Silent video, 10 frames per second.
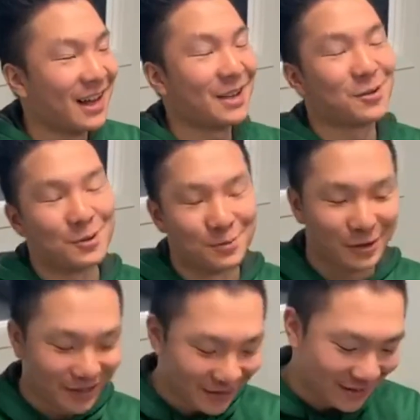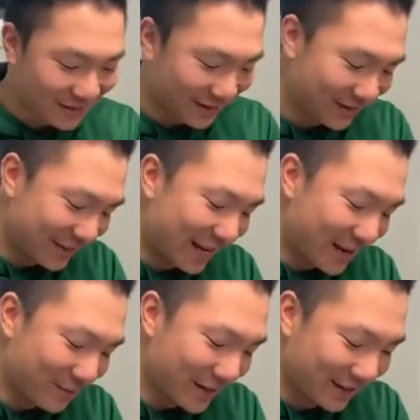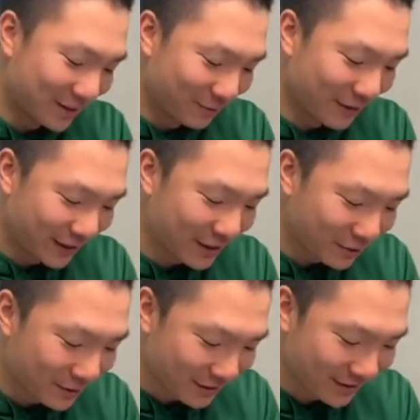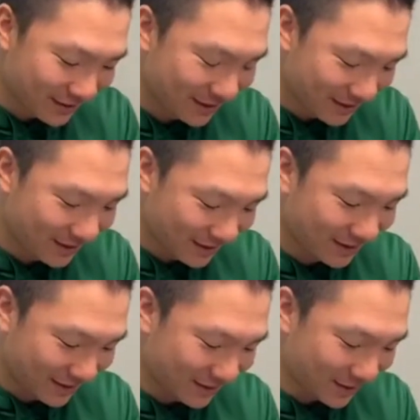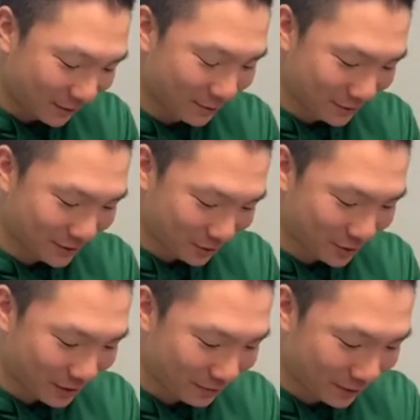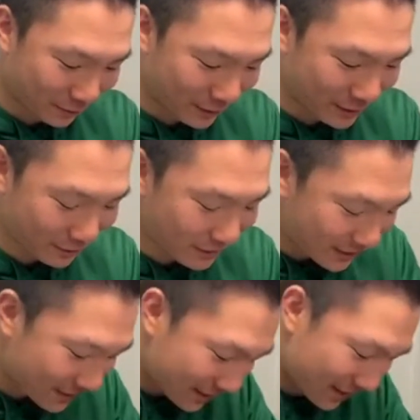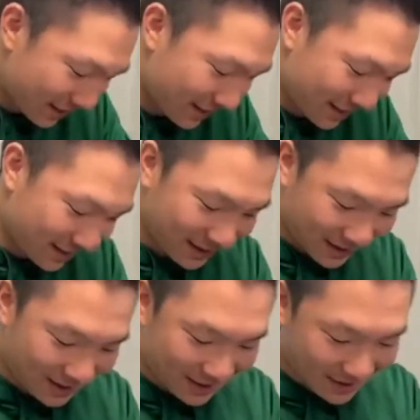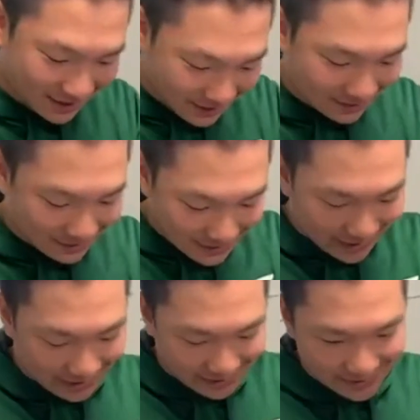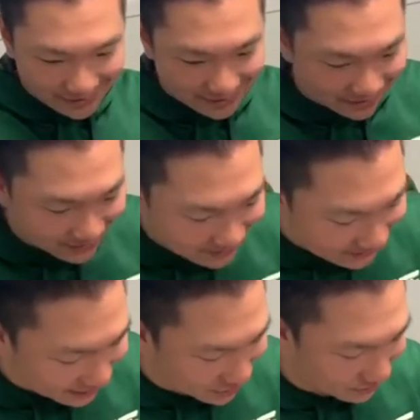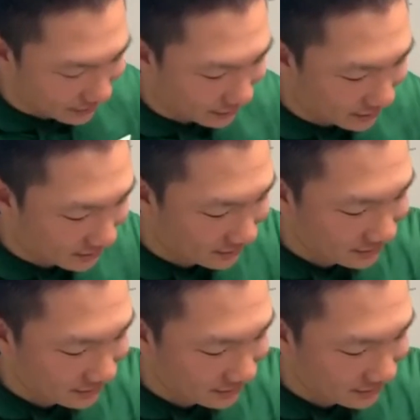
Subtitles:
I will put the name in the video, so if you want to search it up and you're curious. Okay, I think that should be good.